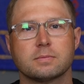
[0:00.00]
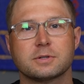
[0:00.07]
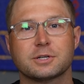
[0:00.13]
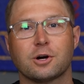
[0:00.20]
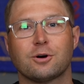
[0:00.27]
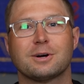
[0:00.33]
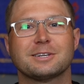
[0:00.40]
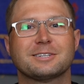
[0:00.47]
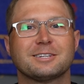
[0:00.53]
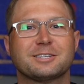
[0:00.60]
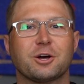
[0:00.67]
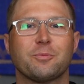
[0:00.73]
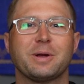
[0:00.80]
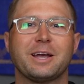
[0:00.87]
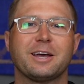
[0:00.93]
So since
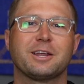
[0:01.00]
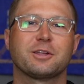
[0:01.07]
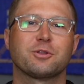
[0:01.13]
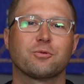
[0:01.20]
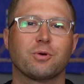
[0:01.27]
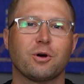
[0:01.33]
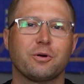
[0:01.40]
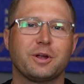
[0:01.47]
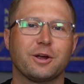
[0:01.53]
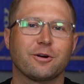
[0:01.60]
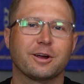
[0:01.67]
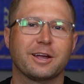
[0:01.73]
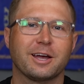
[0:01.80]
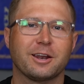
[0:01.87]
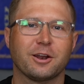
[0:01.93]
I'll be hitting the road here
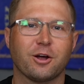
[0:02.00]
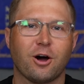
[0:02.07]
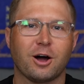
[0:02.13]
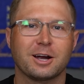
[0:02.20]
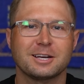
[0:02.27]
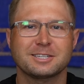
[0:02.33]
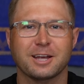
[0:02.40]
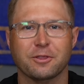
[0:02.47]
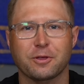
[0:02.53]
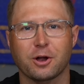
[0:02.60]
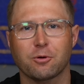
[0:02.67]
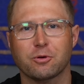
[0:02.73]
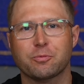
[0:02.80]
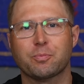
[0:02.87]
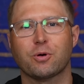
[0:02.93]
again in August, I thought
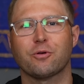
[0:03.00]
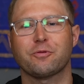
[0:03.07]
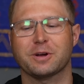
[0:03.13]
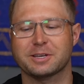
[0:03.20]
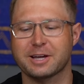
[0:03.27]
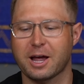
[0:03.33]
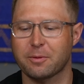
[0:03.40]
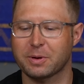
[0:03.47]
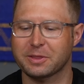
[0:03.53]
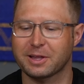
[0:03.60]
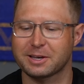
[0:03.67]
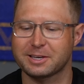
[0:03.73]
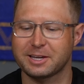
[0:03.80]
it was perfect timing that